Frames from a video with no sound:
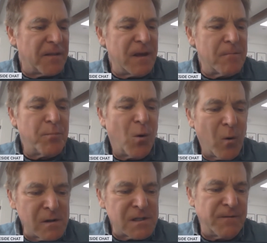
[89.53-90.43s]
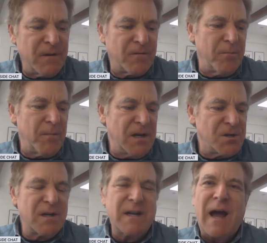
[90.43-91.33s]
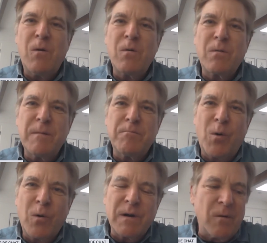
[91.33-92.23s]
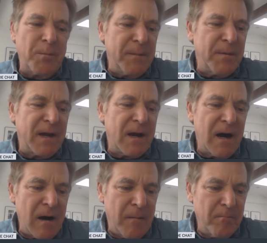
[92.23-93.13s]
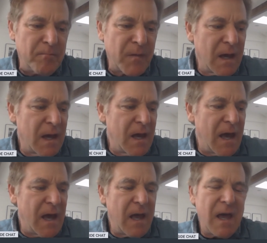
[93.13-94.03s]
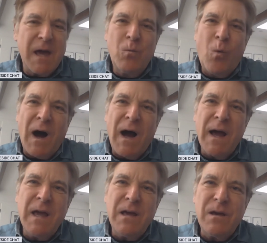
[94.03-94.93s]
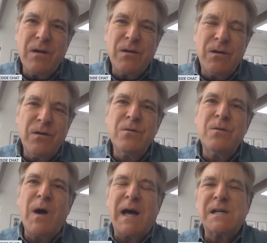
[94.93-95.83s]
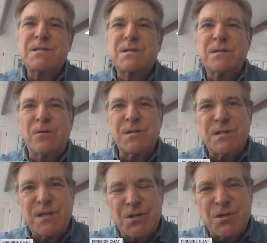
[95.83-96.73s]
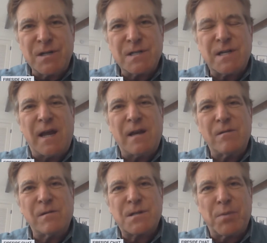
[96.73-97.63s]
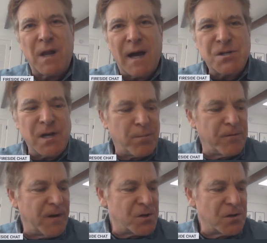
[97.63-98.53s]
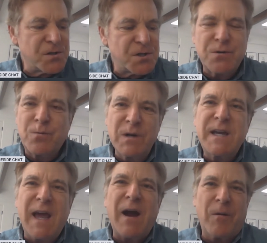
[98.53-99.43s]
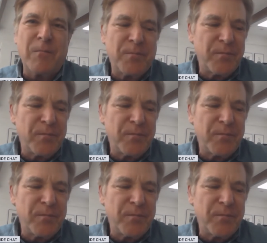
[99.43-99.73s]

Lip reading: the importance of information and how important it'll become, and why you as logisticians and supply chain professionals should really care.